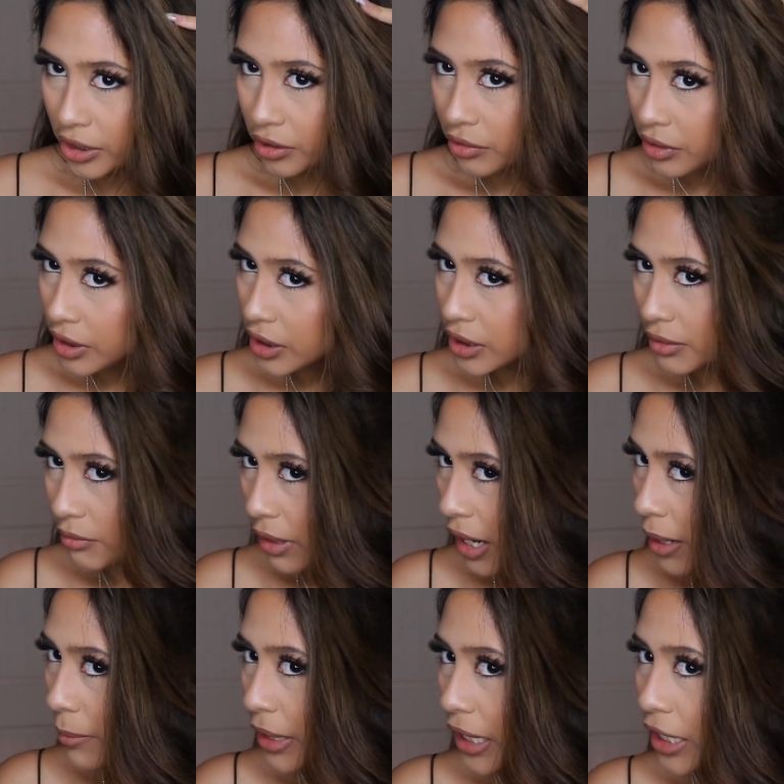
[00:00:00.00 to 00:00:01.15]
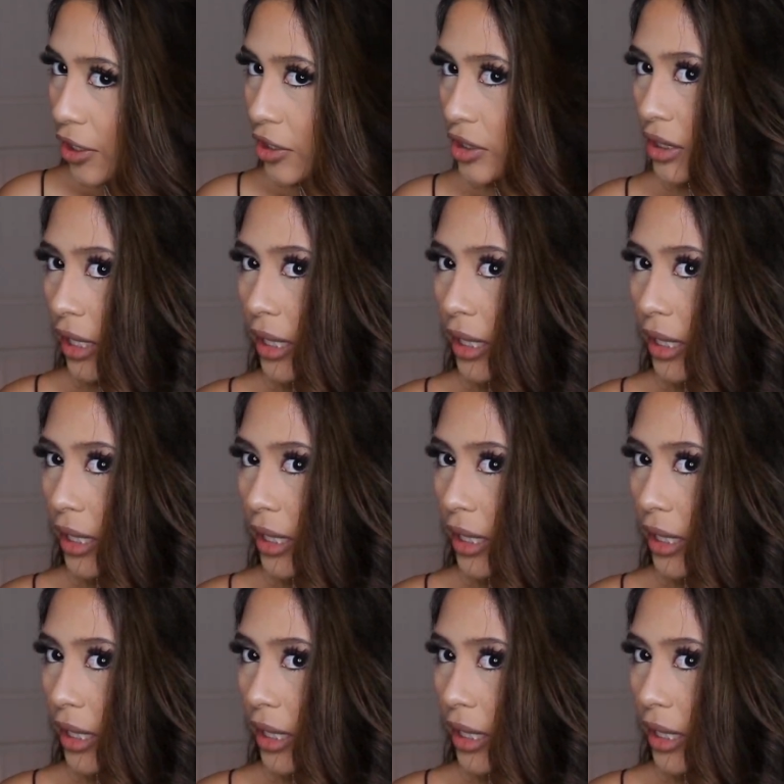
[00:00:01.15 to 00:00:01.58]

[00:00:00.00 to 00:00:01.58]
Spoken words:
So this is why my hair is